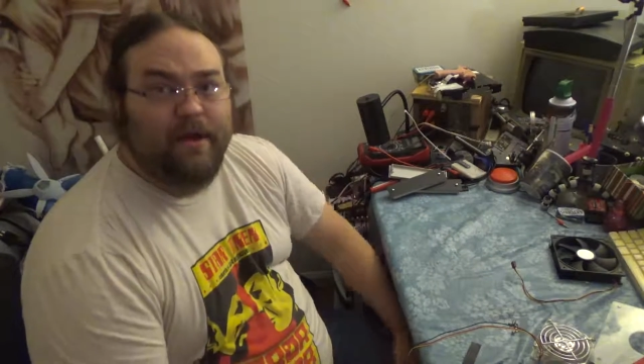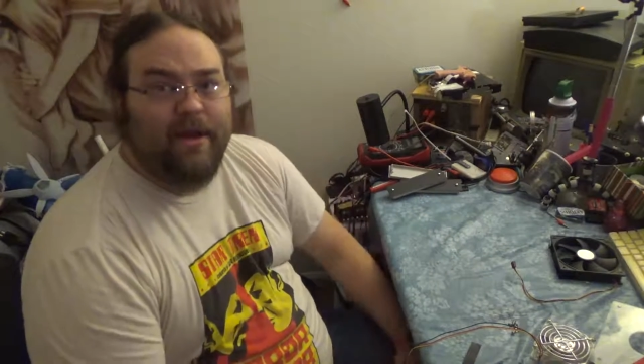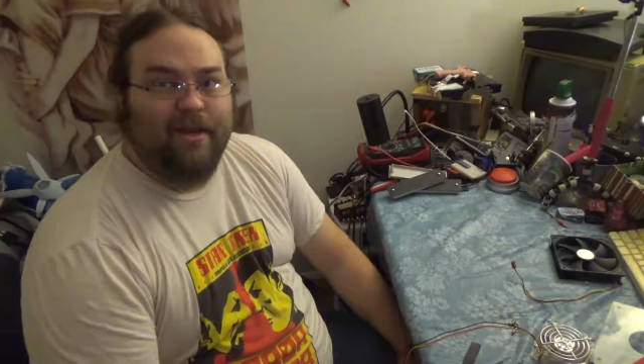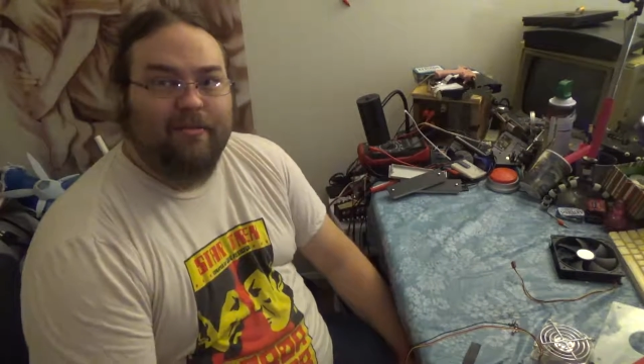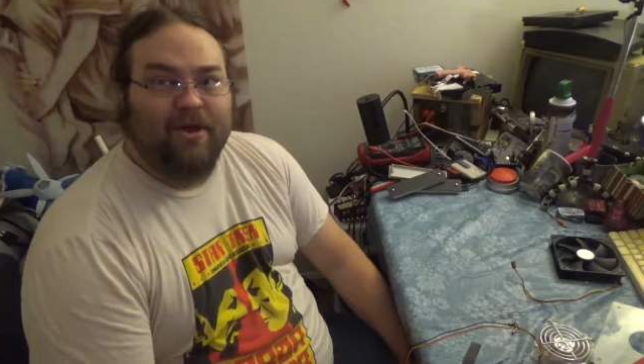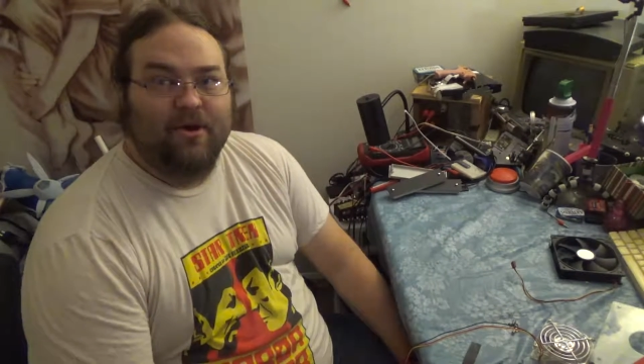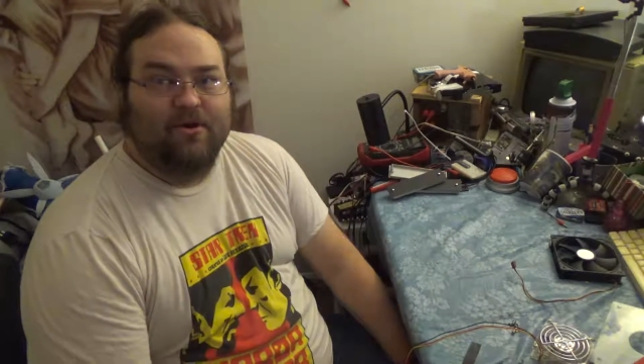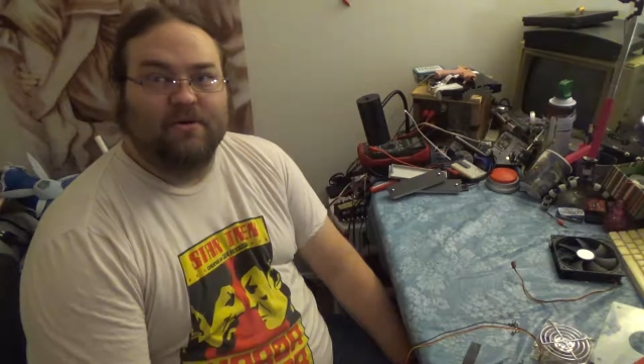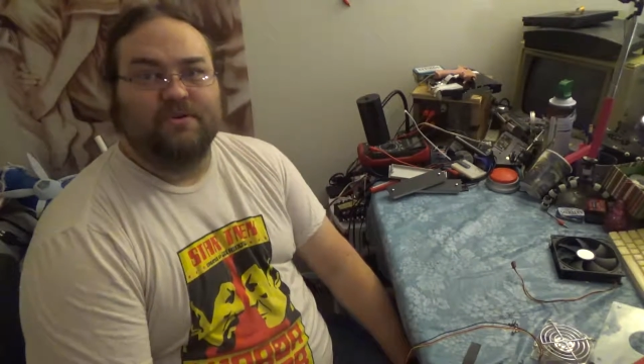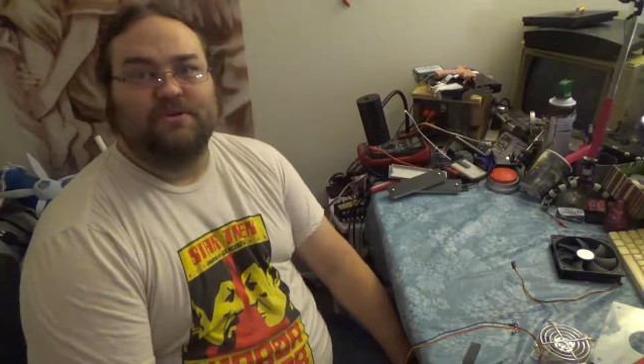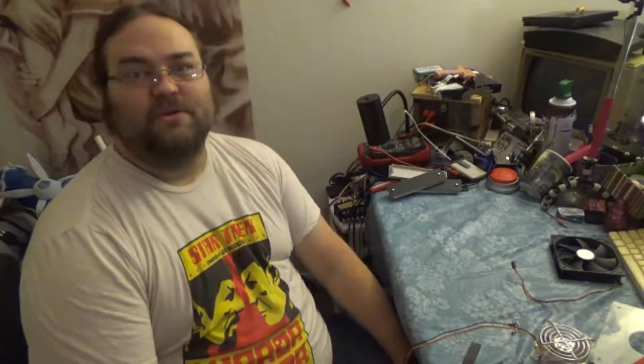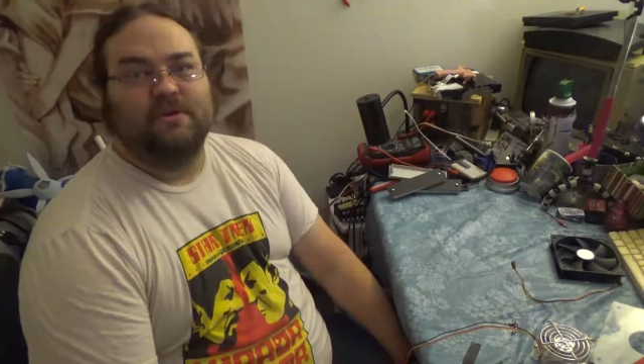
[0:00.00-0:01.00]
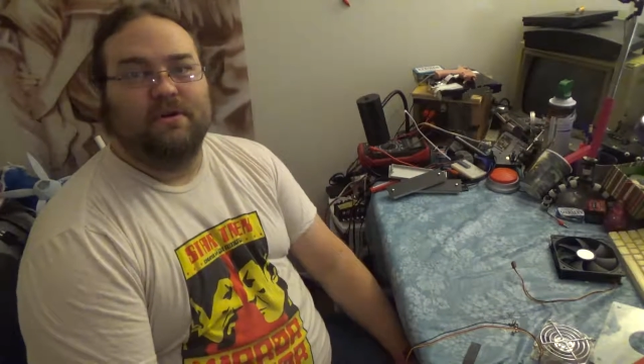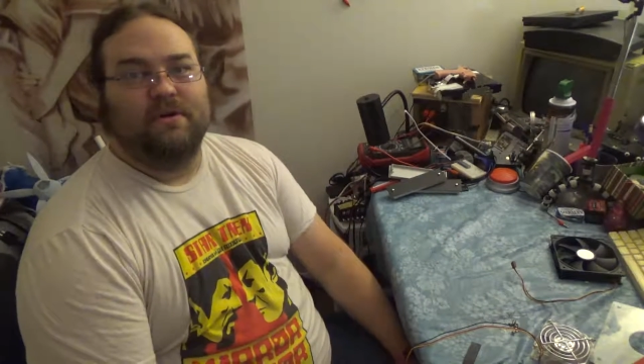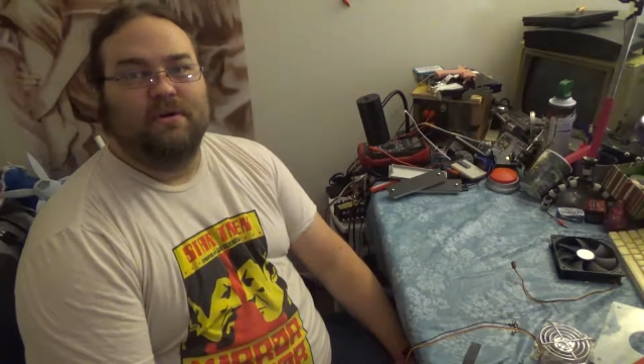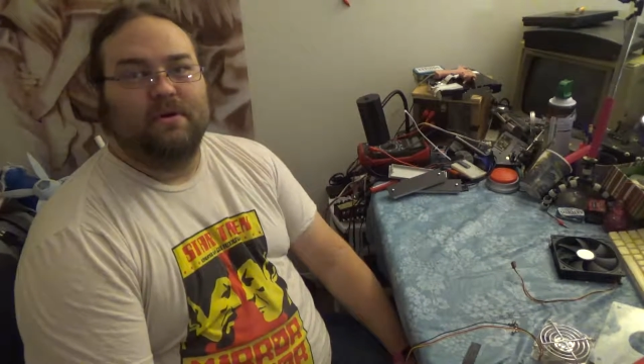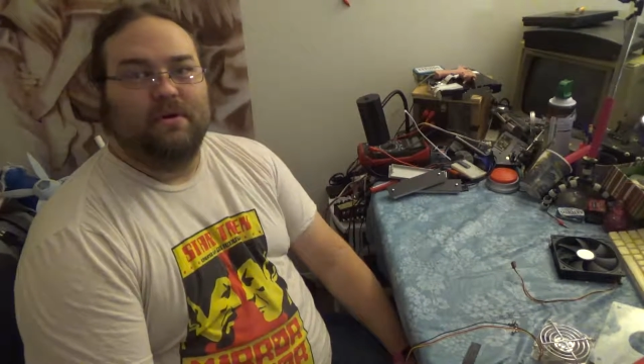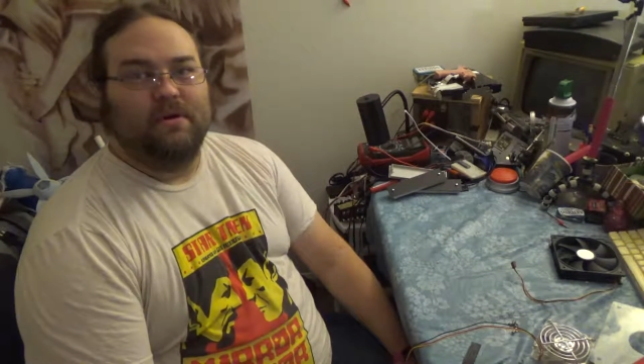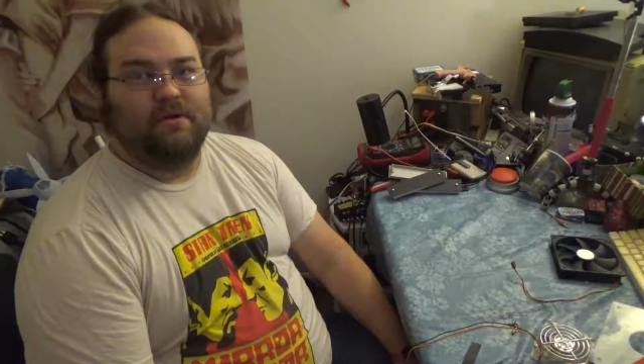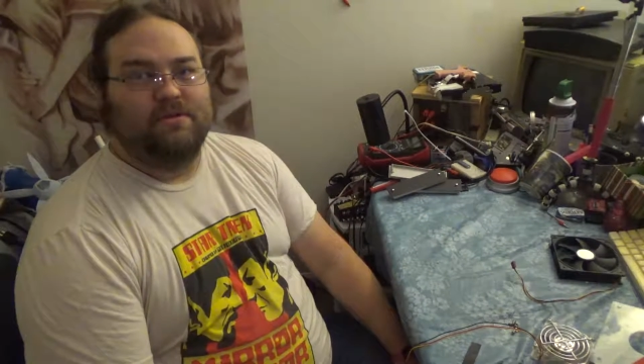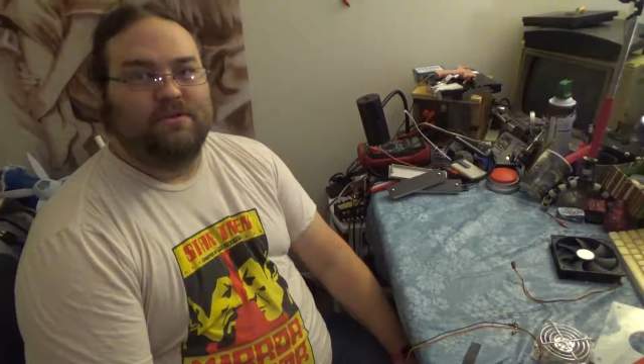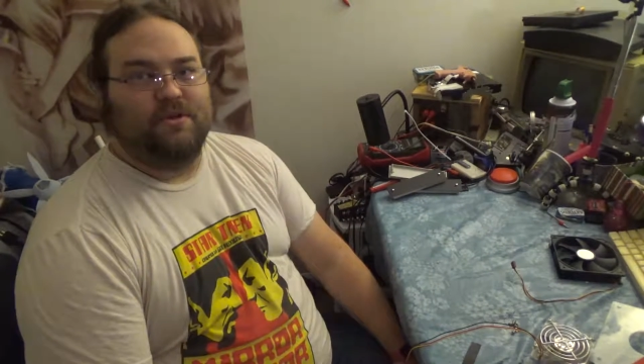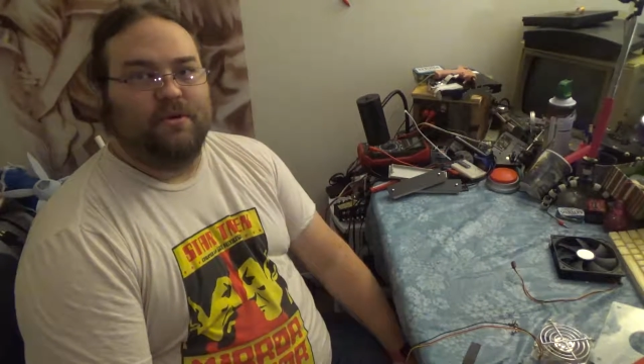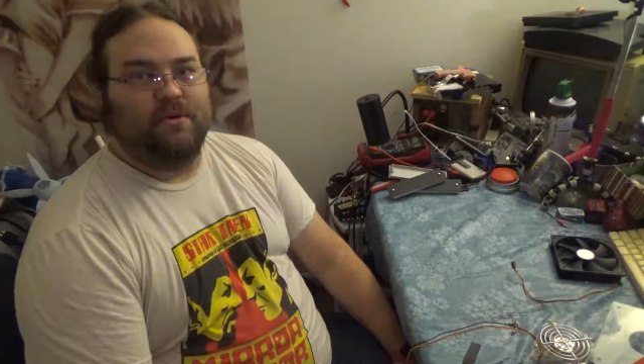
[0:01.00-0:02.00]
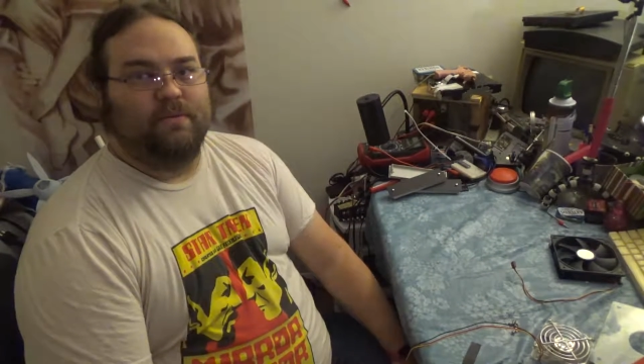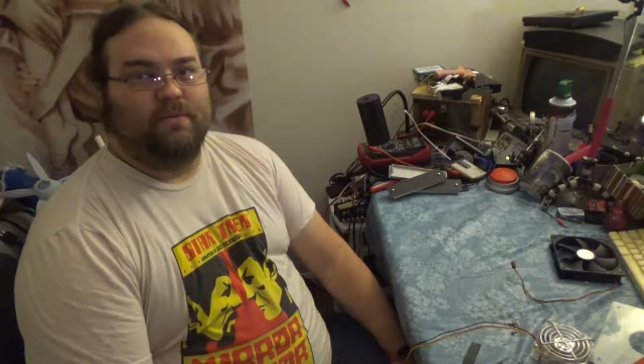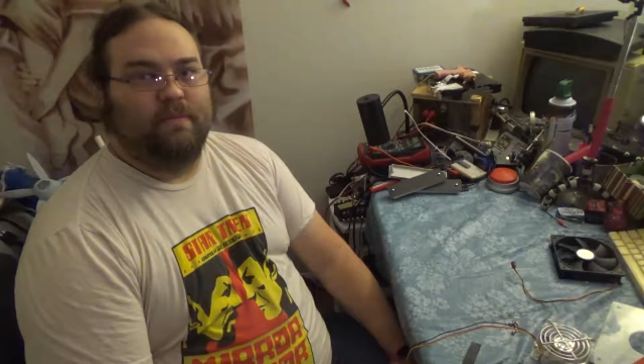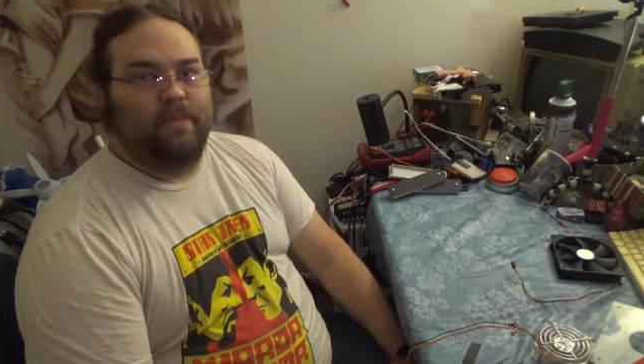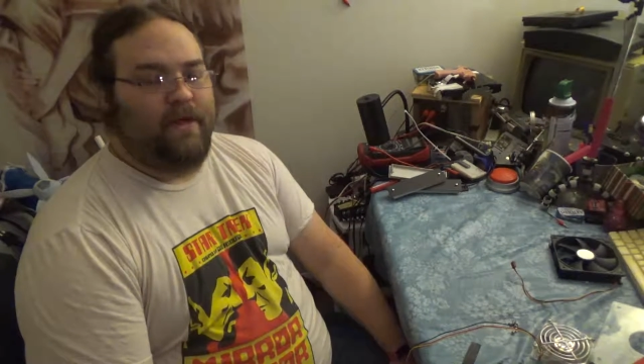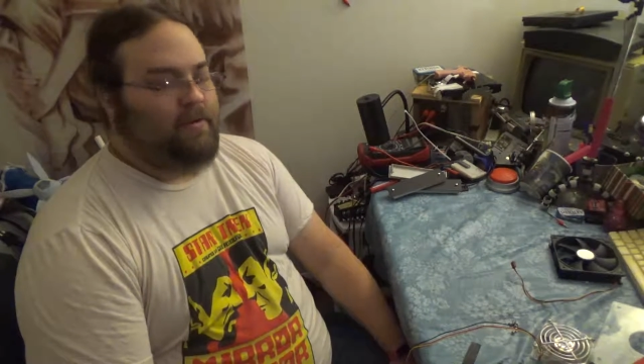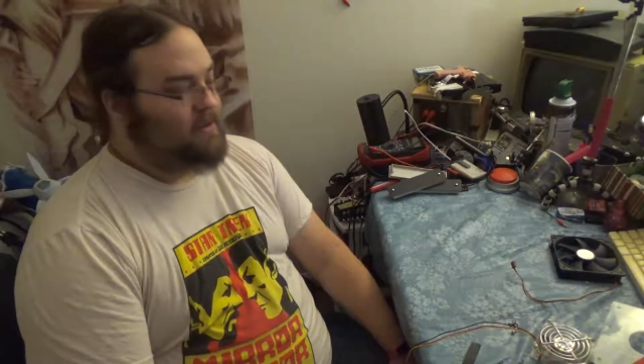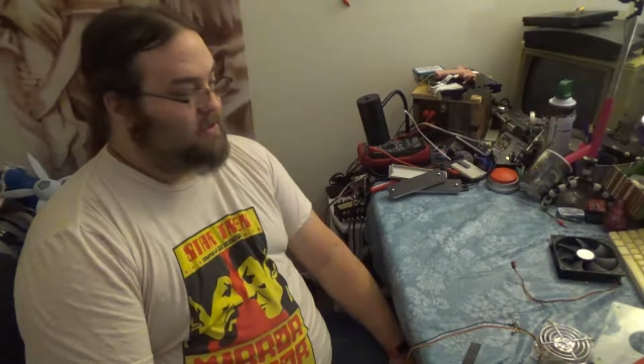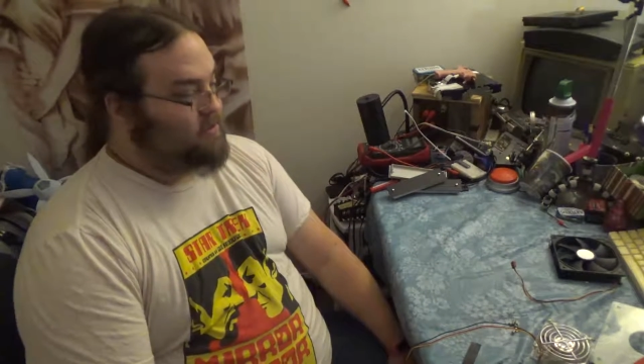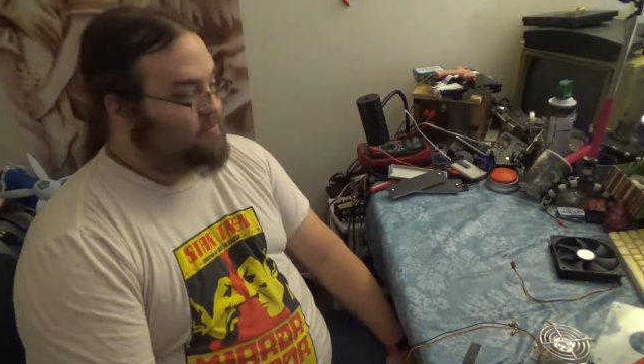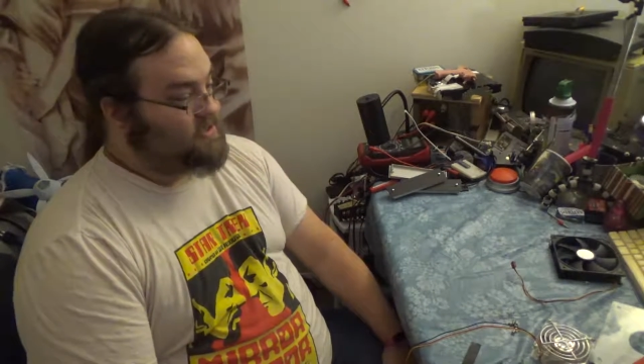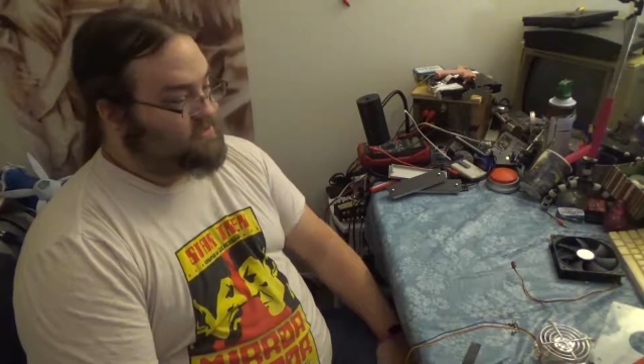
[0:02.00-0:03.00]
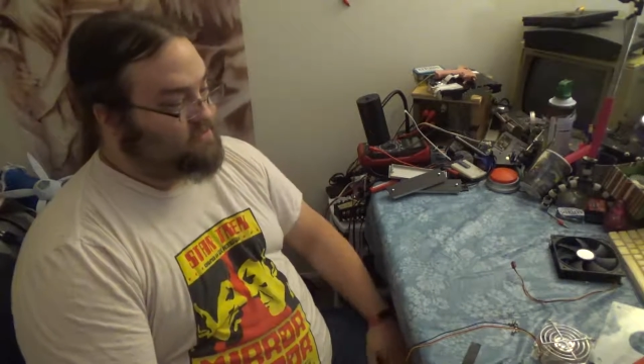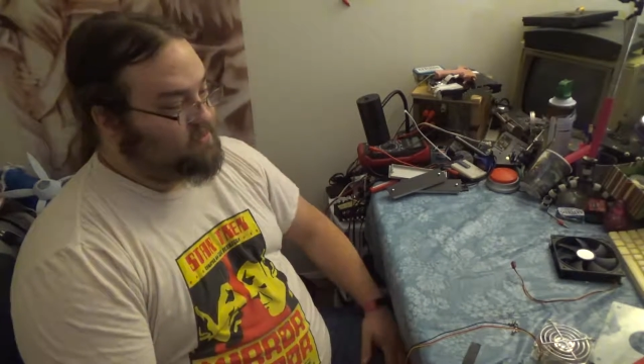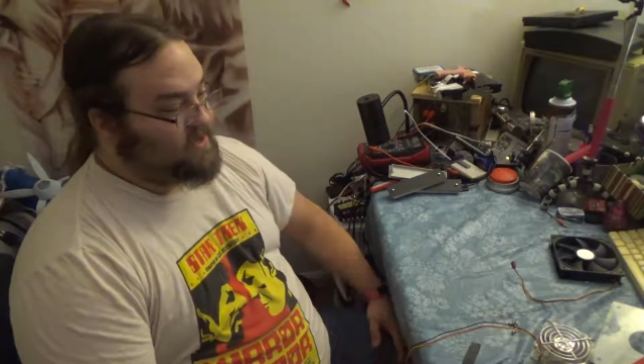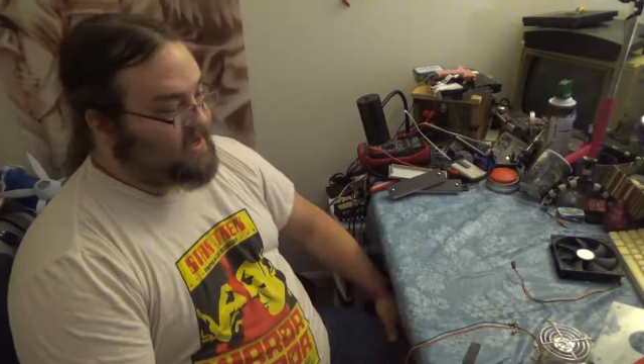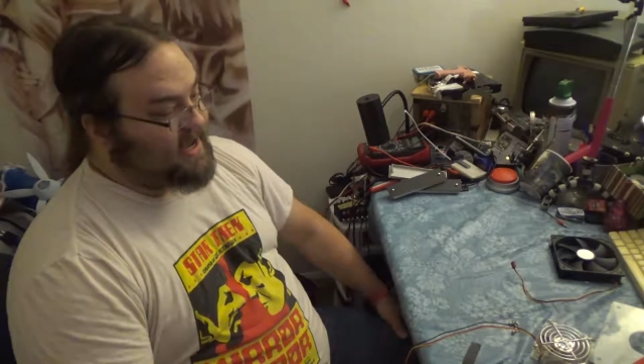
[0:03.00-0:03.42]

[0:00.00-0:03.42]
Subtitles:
and it be hers. So that'll be a learning process for me. I